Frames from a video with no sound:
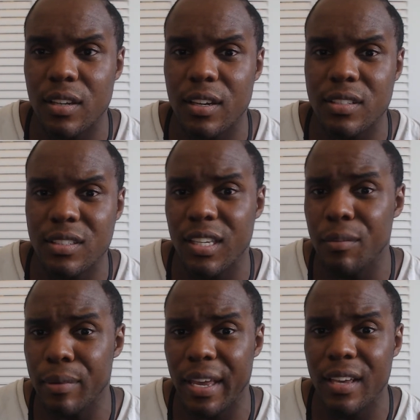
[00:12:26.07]

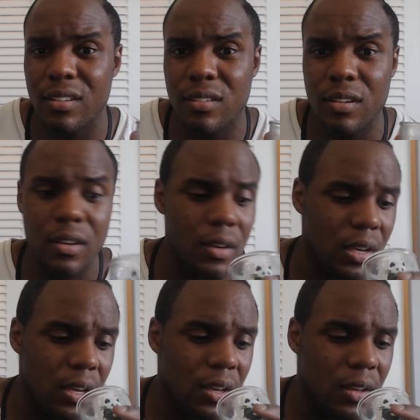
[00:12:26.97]
steep, I guess.
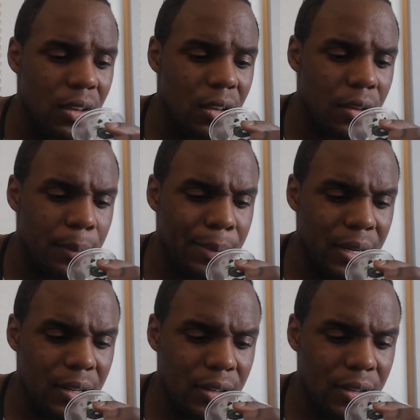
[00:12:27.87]
But